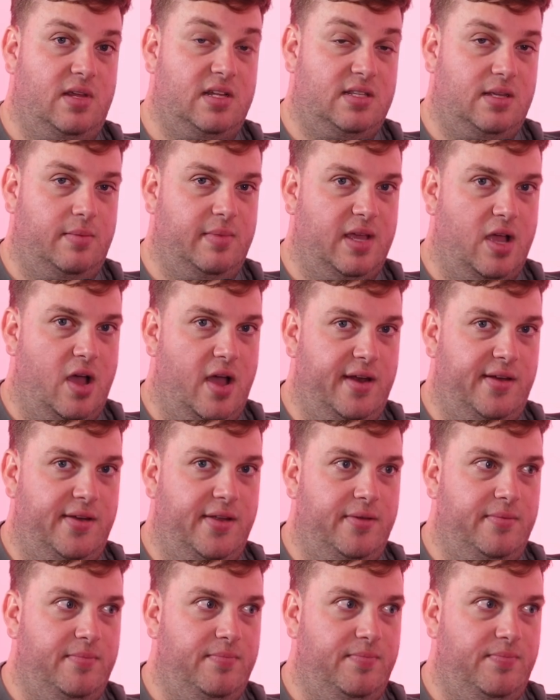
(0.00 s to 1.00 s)
That's something I'd
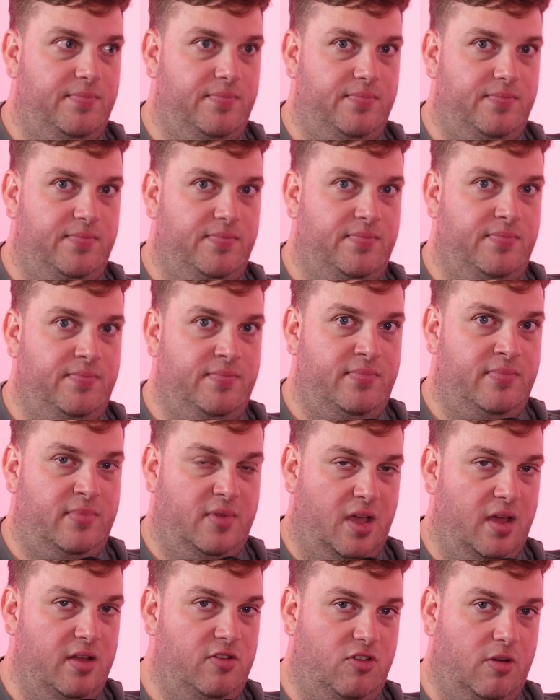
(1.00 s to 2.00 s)
do.
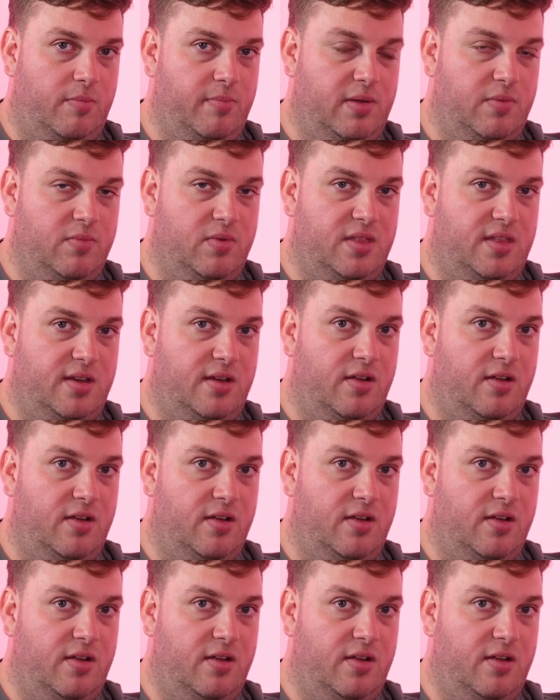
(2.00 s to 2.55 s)
I'd jump in with the